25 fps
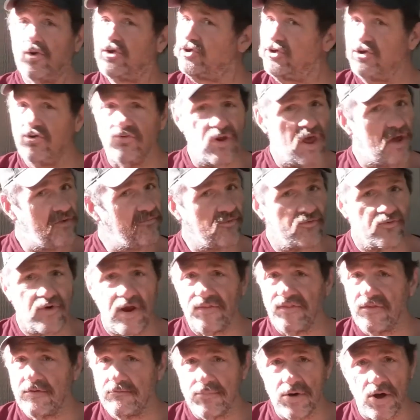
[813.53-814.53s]
you never
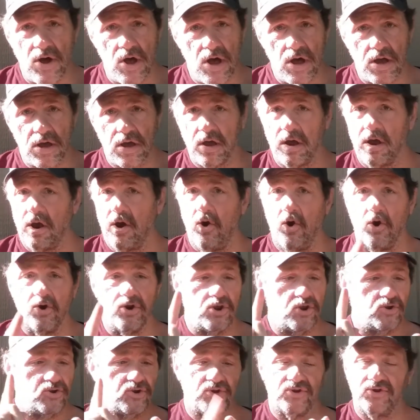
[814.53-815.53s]
read the book, or
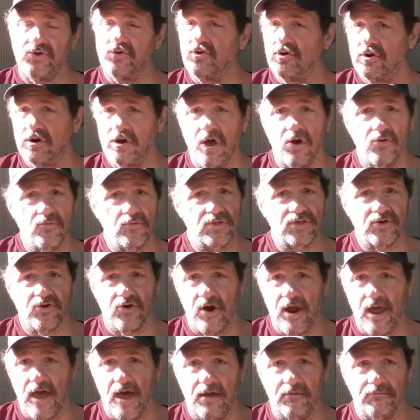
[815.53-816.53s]
you're just going along with the
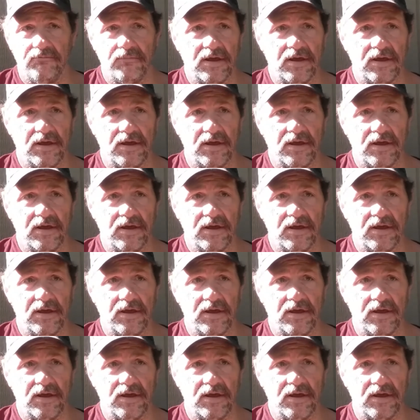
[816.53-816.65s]
crowd.